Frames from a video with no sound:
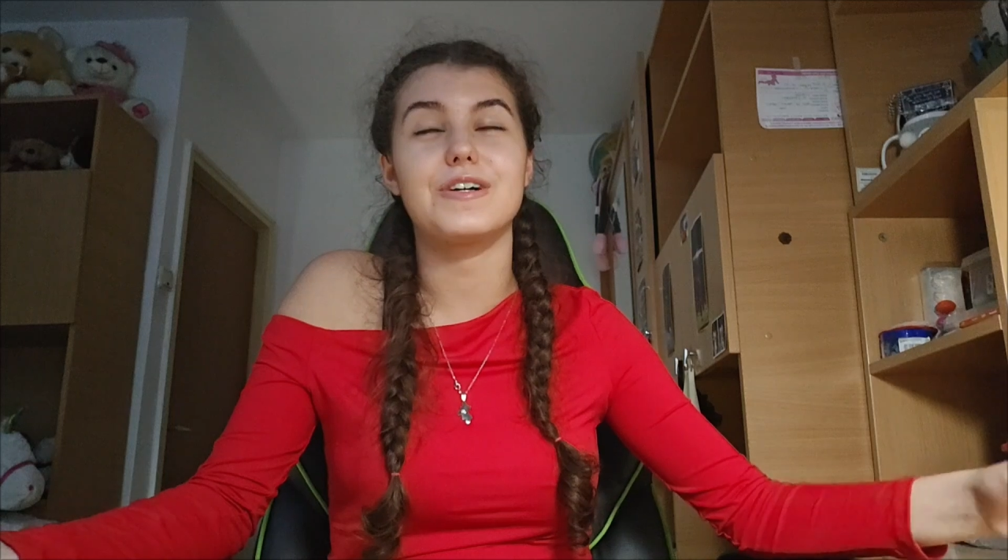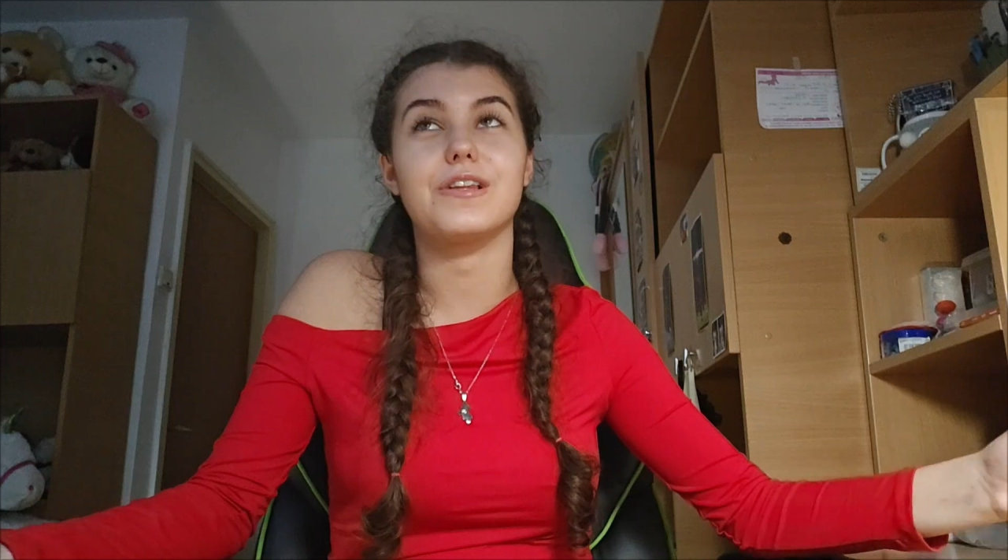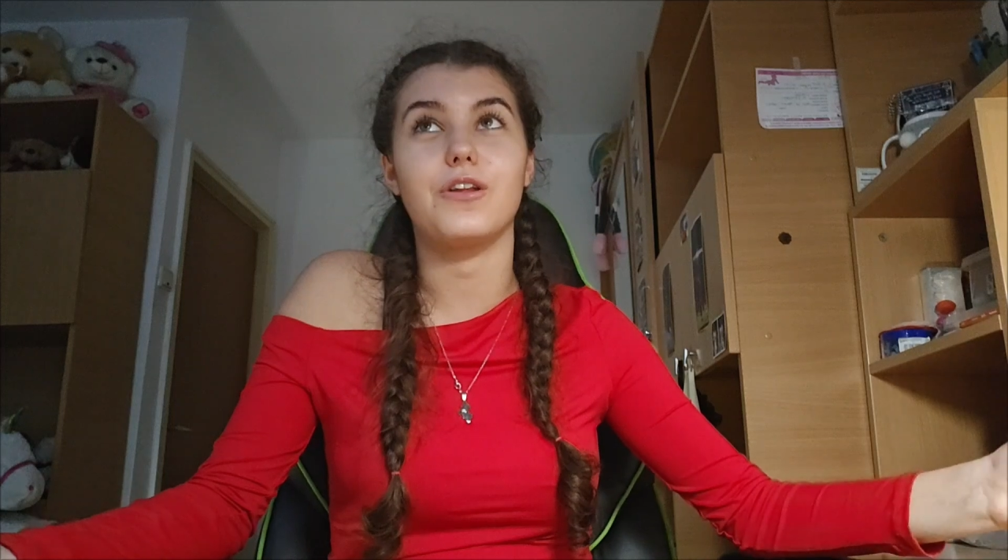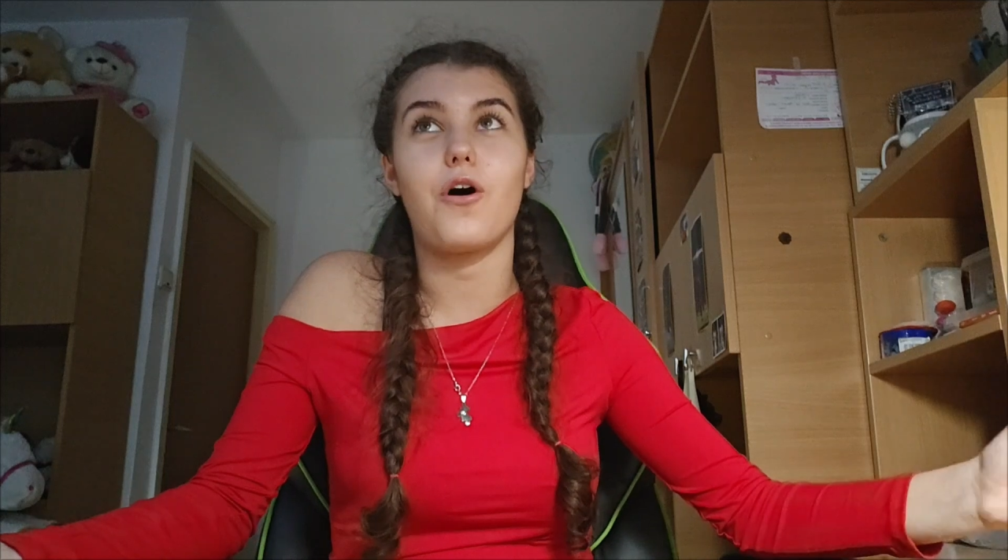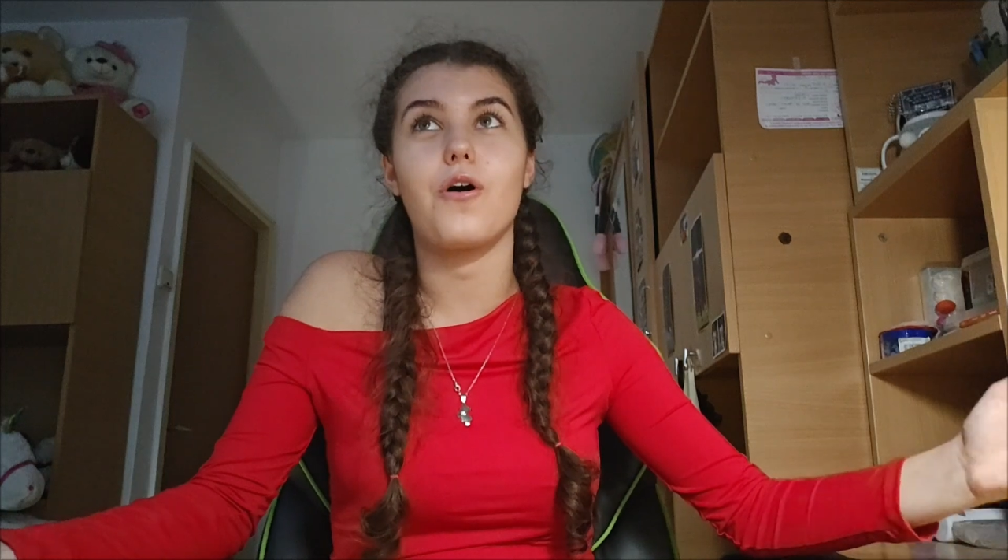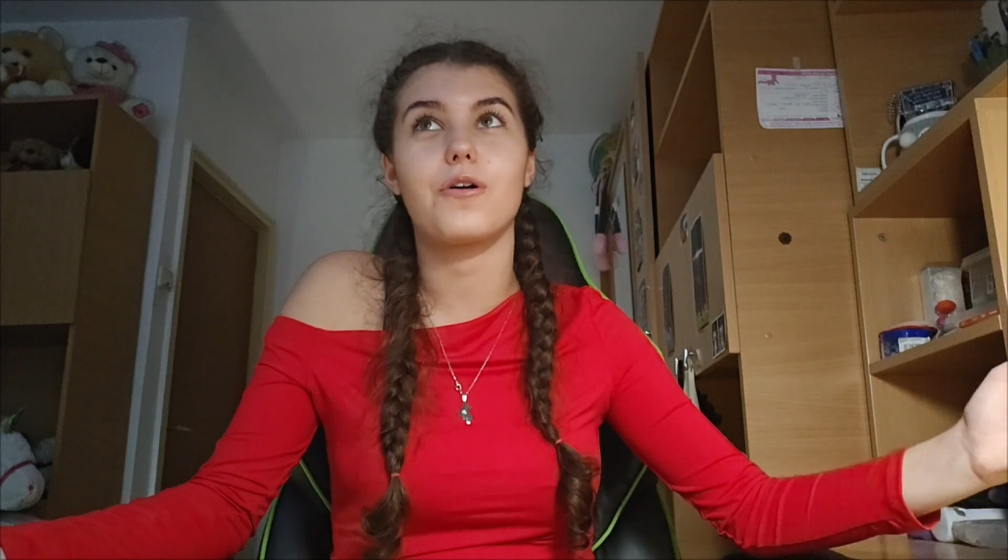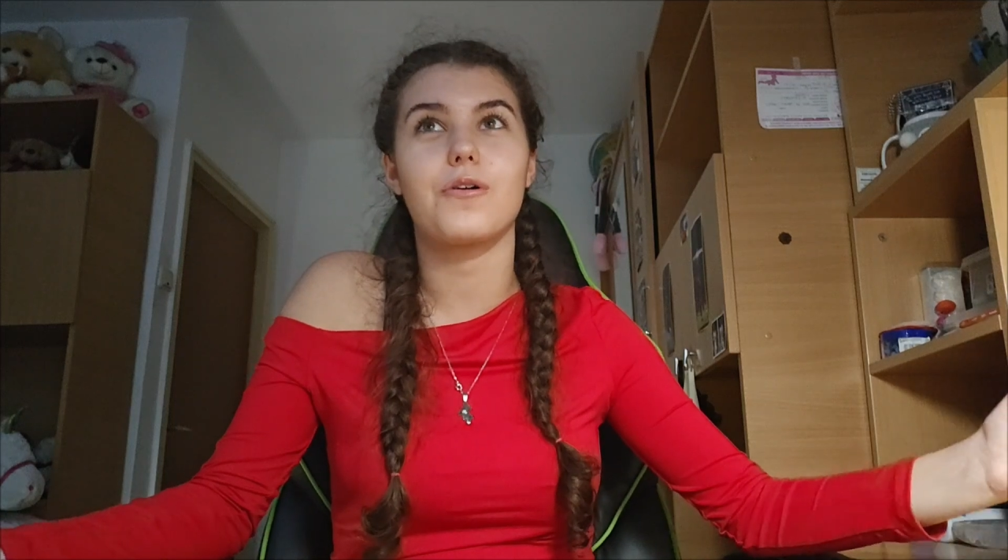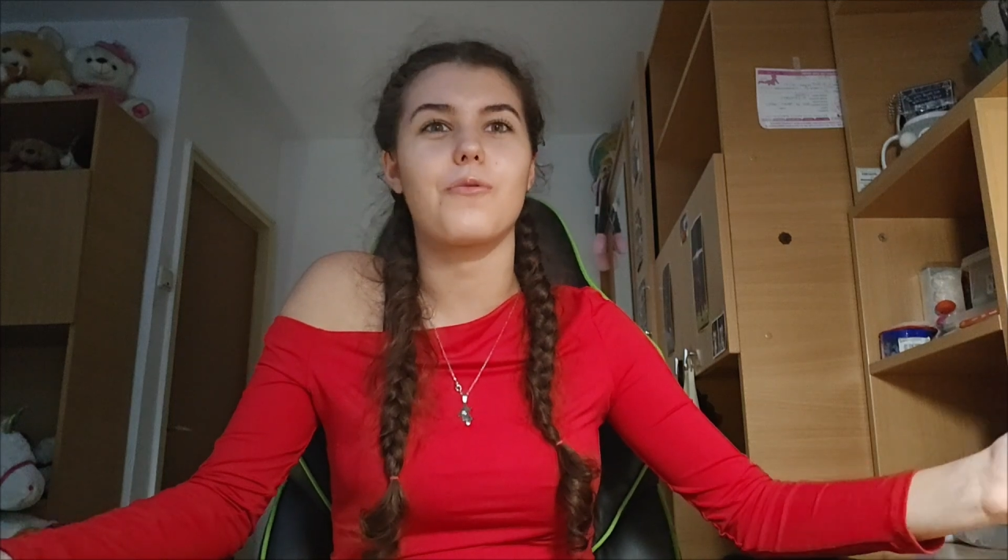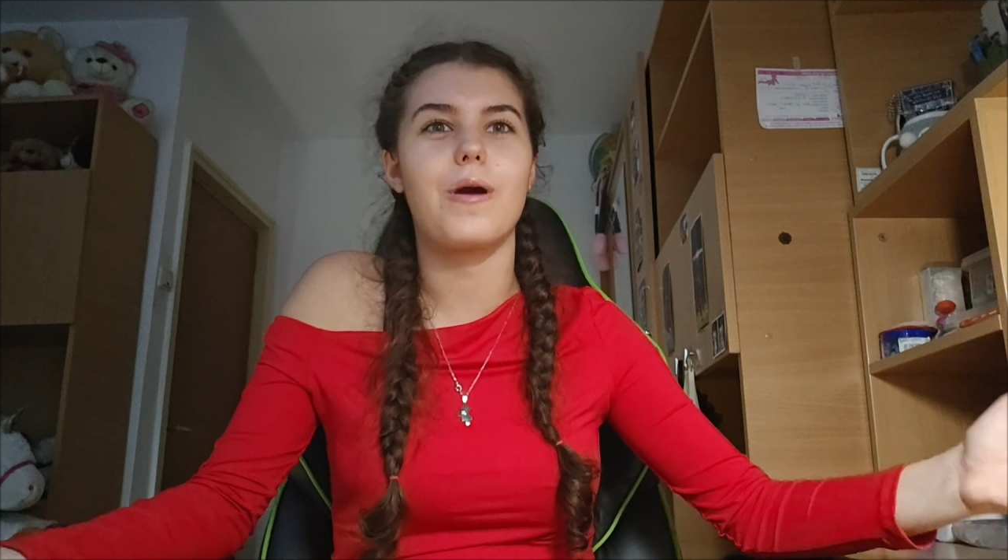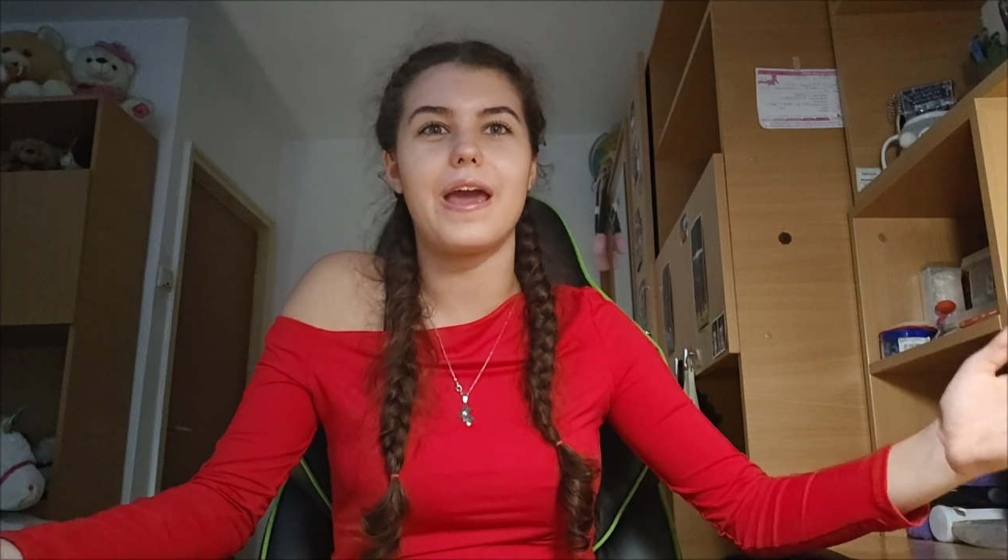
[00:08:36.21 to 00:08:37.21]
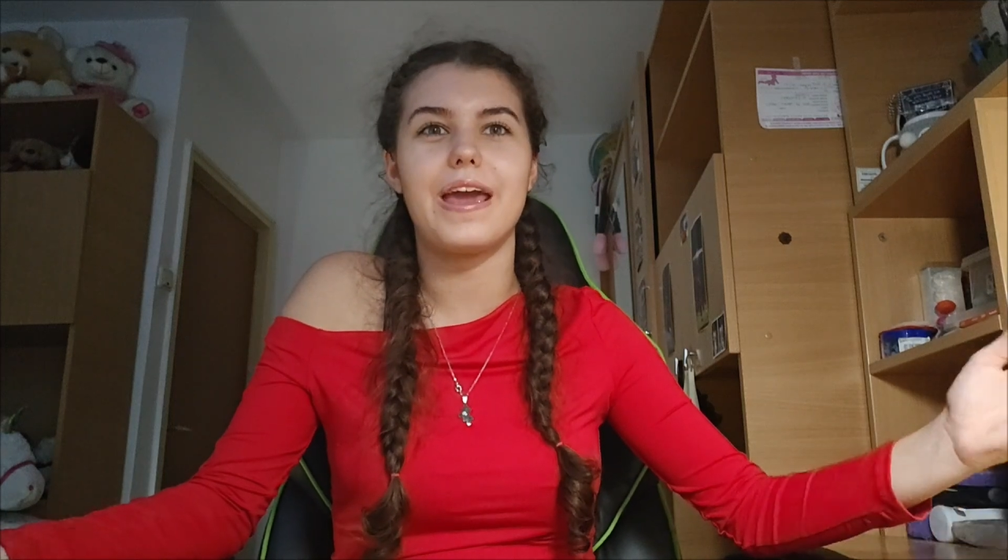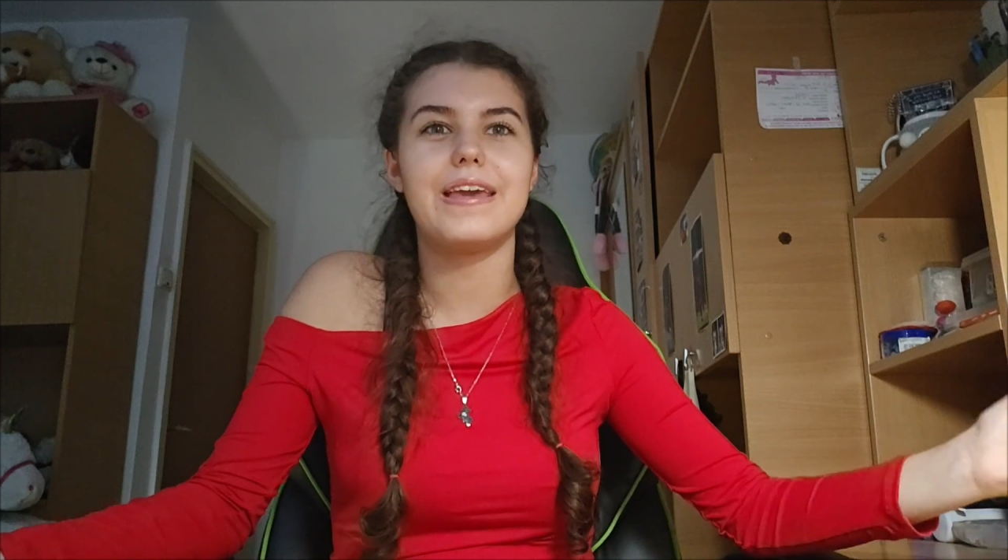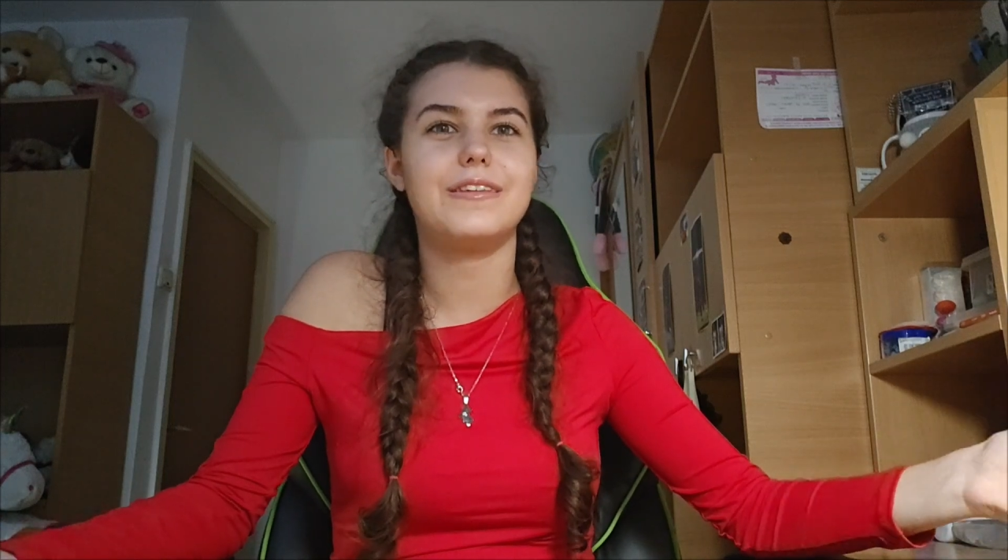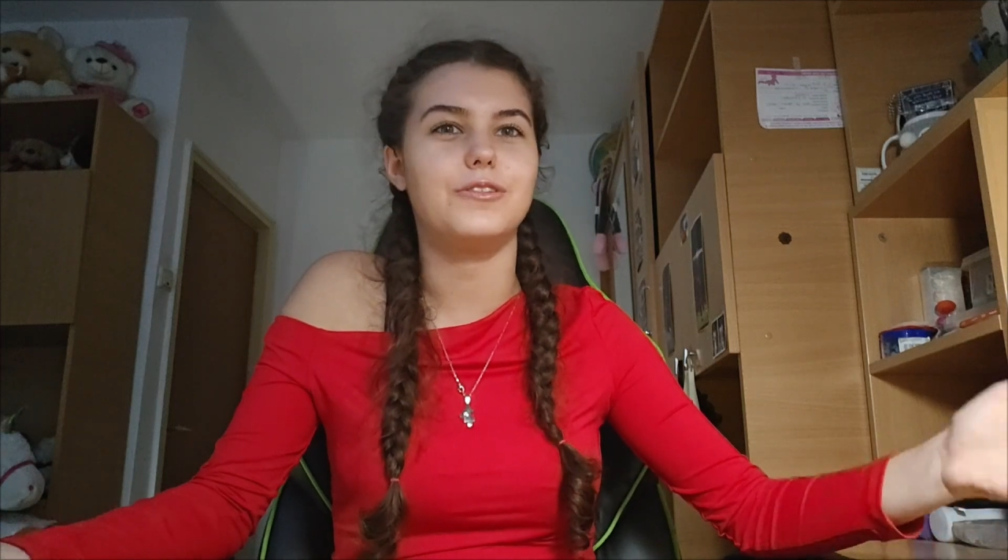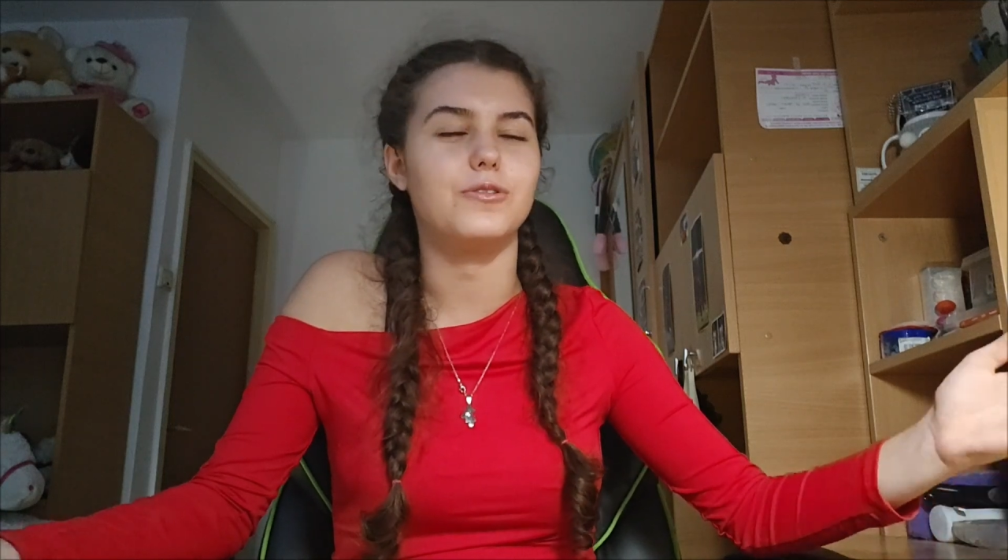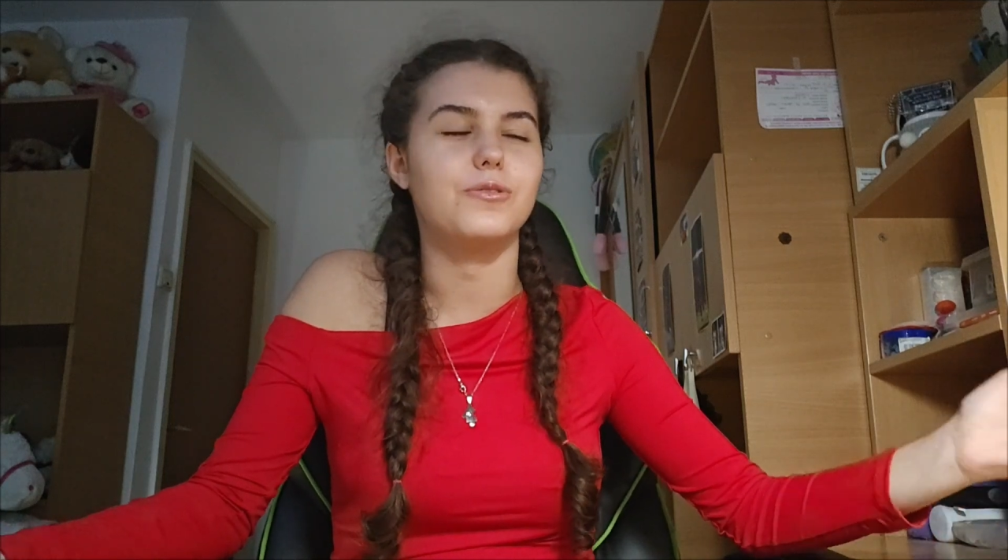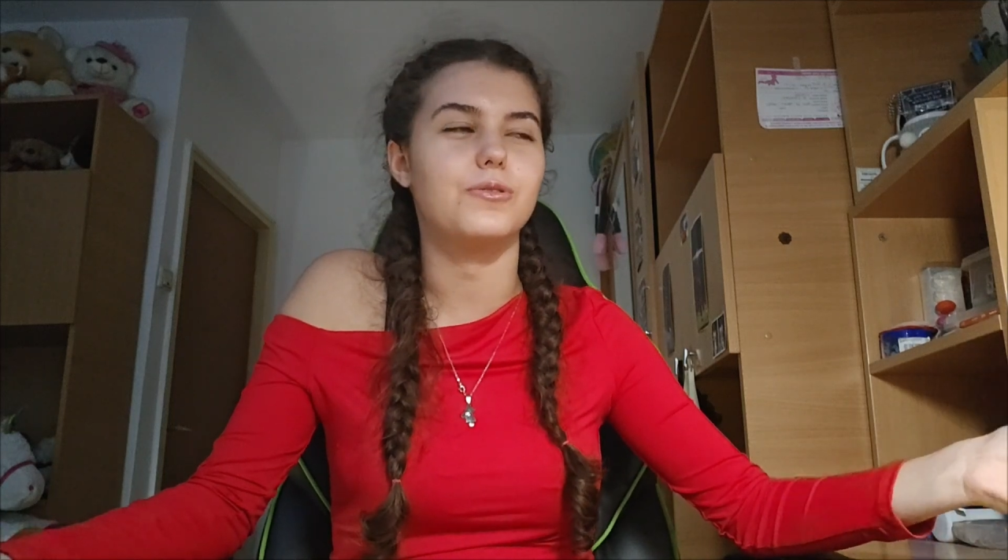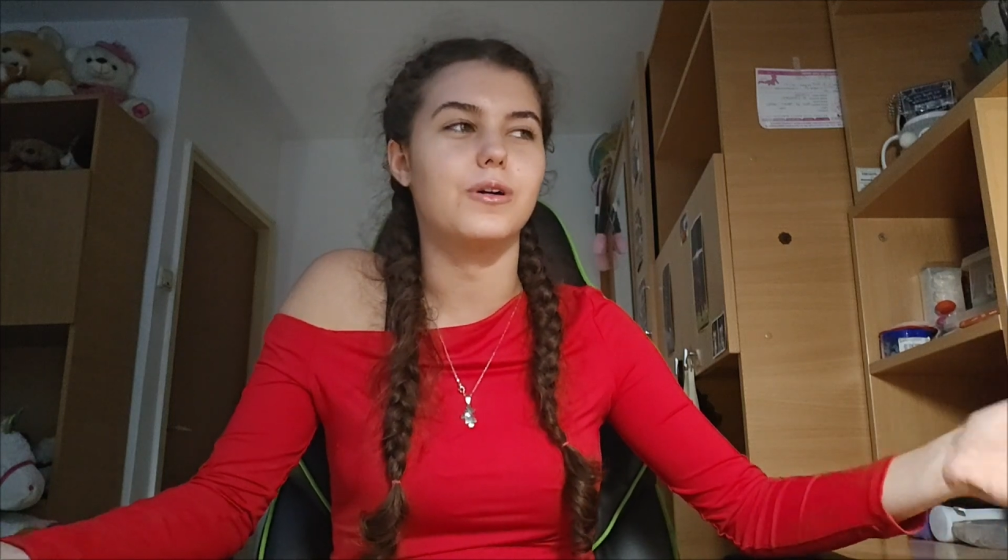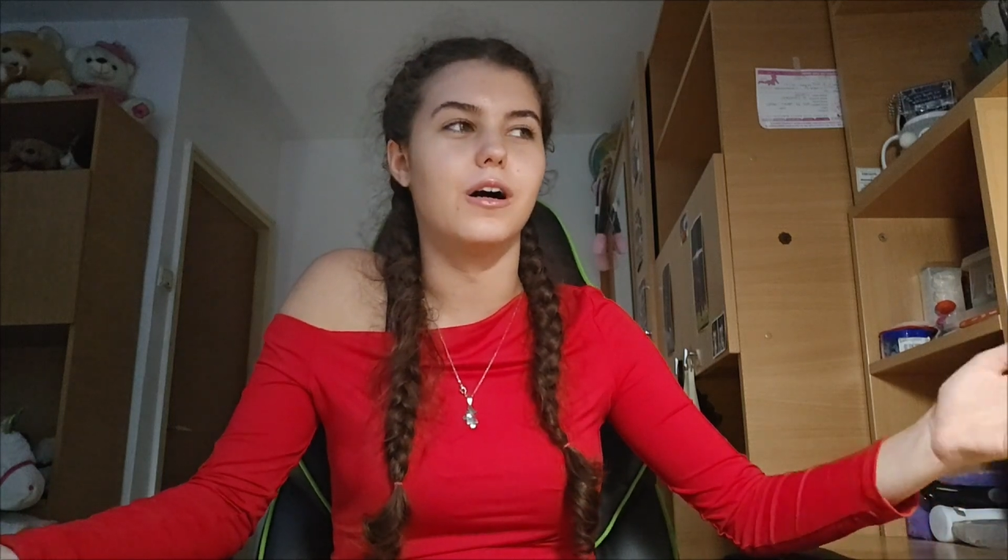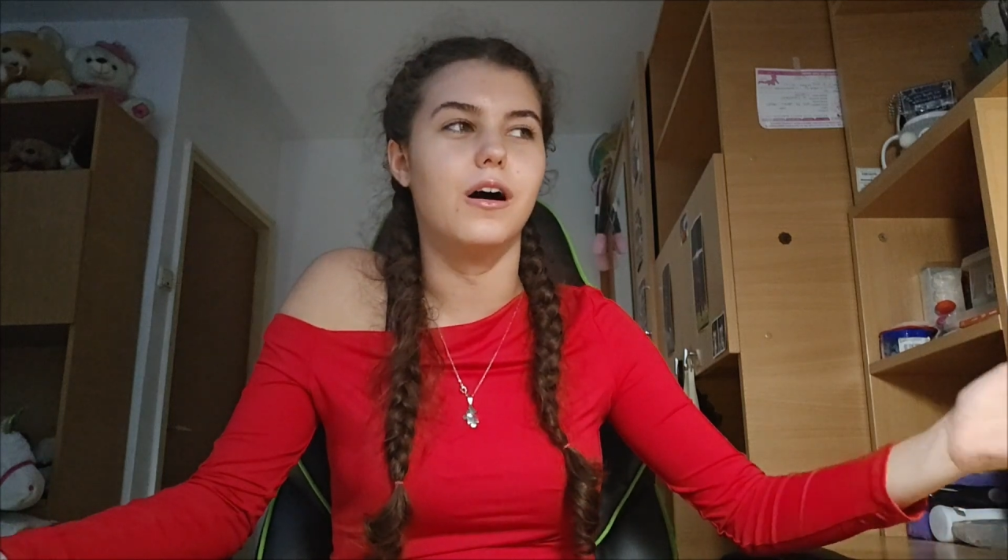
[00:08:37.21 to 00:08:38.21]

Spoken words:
a long way to